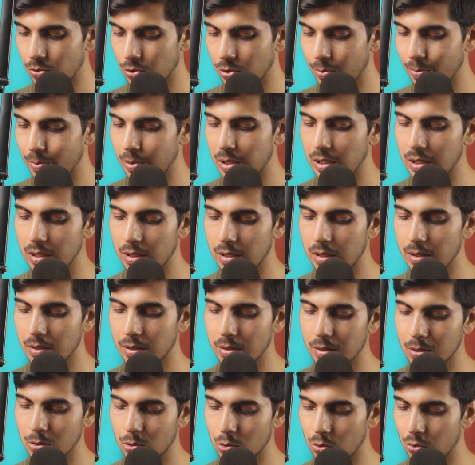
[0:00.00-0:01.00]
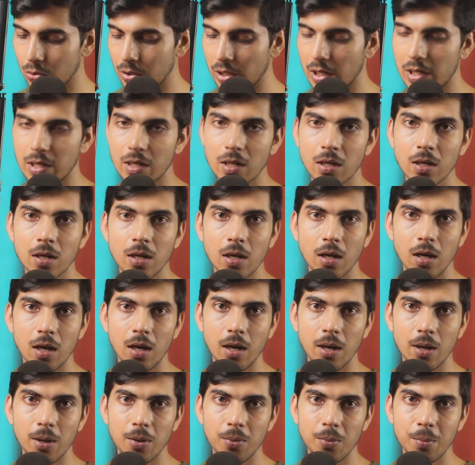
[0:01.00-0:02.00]
would be crooked
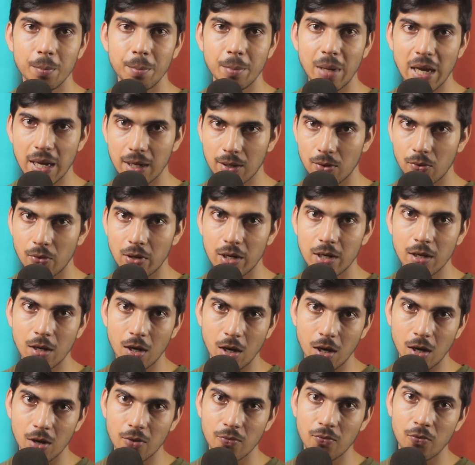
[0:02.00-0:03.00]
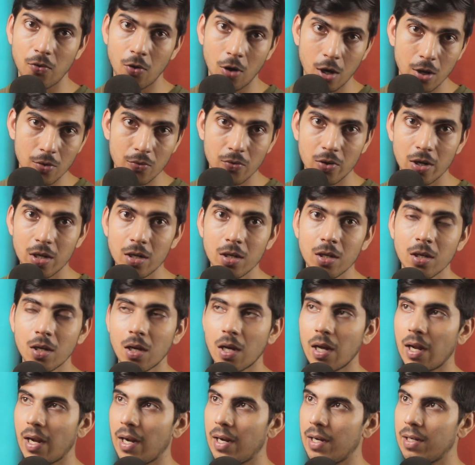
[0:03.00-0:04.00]
backward or forward,
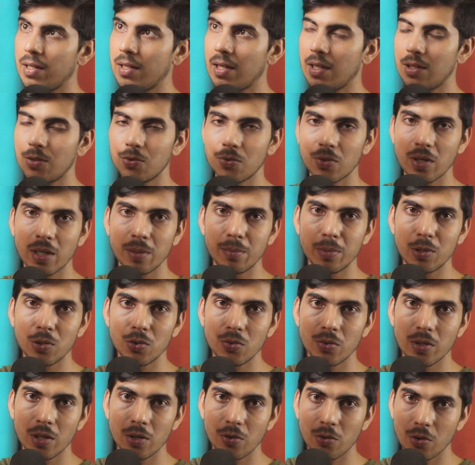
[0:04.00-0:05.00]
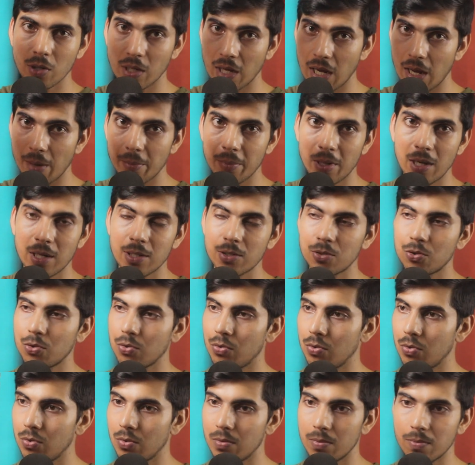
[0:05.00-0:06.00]
and then you can maneuver your camera
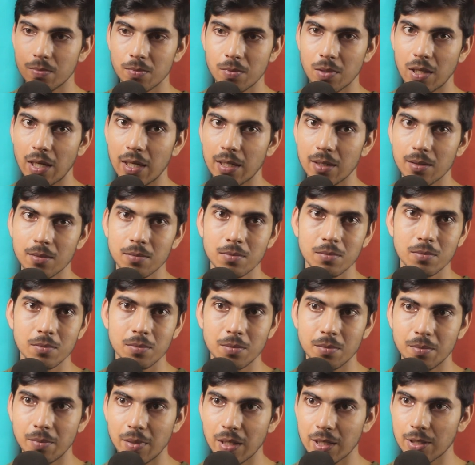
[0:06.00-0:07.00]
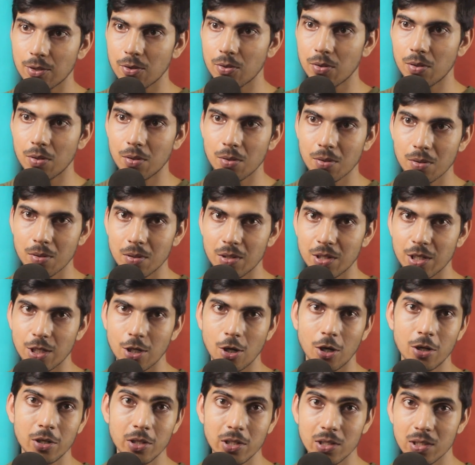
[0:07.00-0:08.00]
to make your
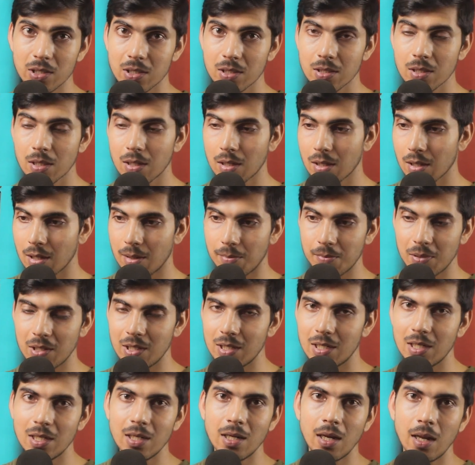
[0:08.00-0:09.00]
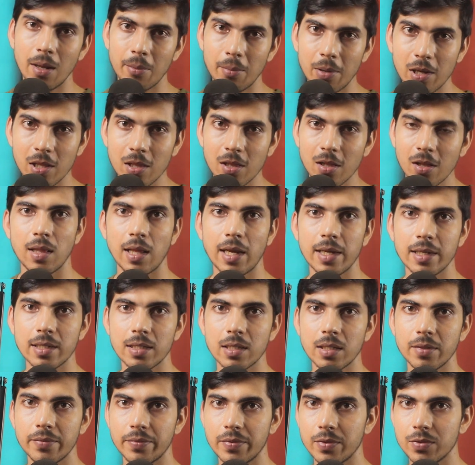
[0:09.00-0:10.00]
recordings completely level.
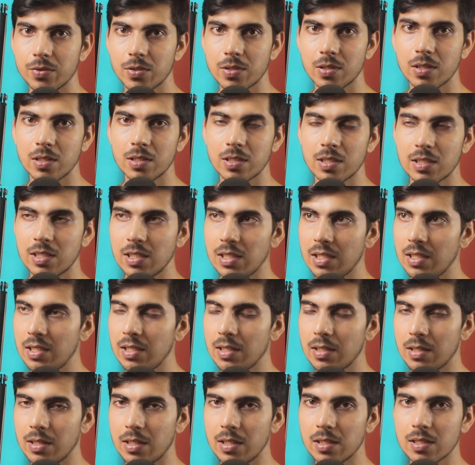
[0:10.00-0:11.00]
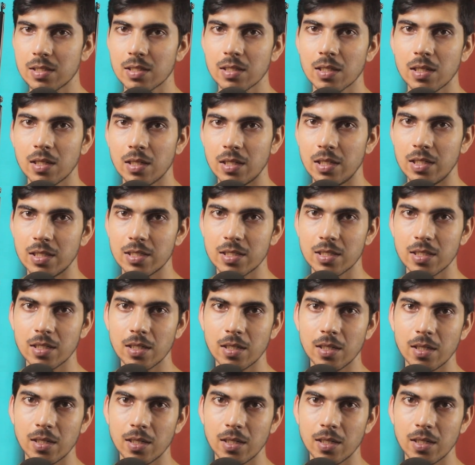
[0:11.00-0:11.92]
Like if you see this, it's